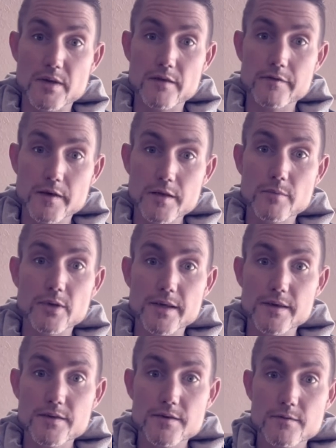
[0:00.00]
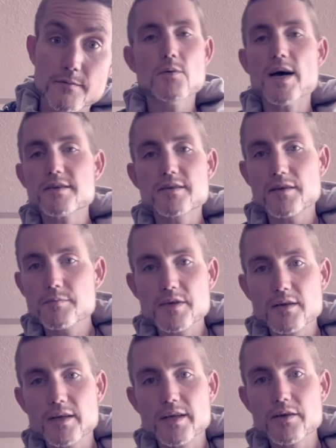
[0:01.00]
the fun police. You ask them to
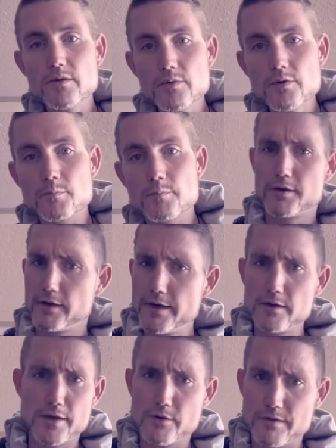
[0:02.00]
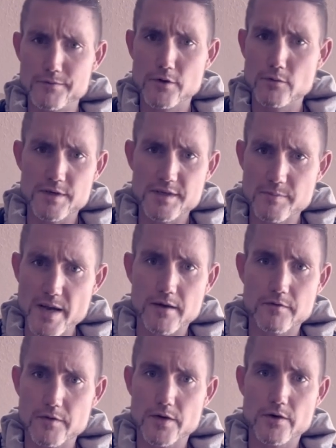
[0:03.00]
clean their room. Clearly you have no respect
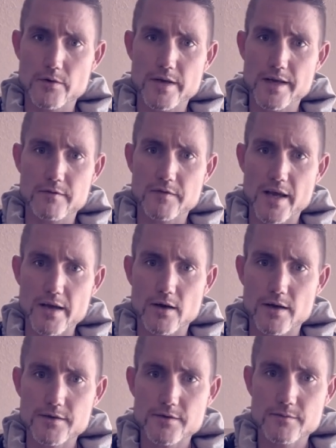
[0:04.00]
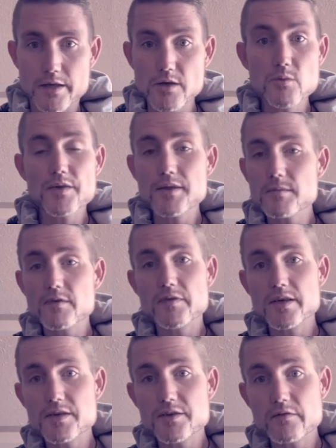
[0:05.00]
for their creative chaos. You want them to
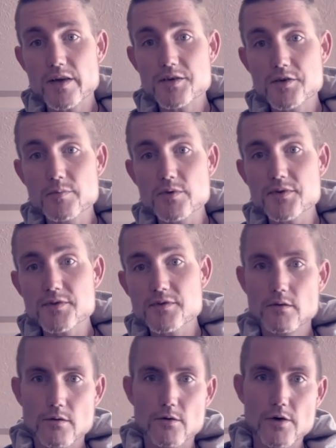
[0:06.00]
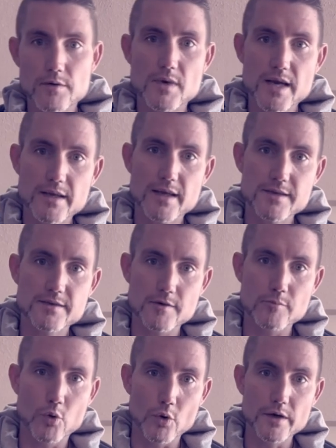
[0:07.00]
finish their vegetables? Or in my case, their
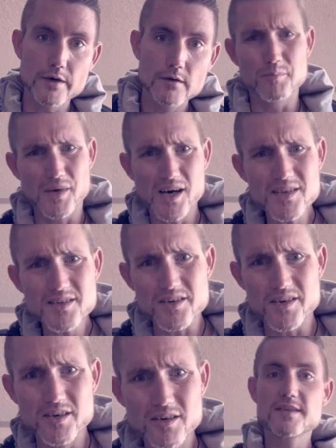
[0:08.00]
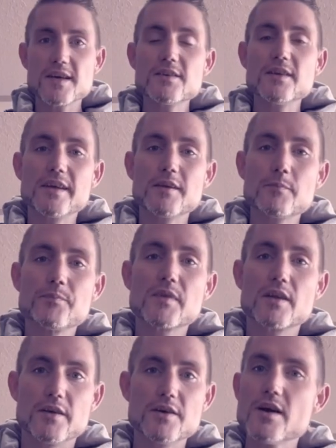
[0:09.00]
pork. Monster? Suddenly,
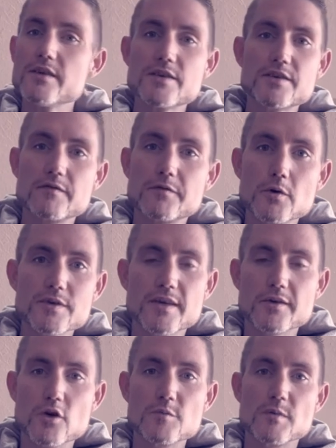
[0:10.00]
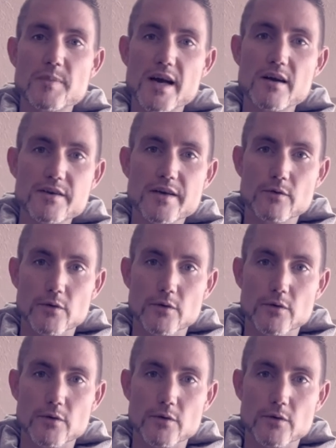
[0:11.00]
you're not just enforcing normal parenting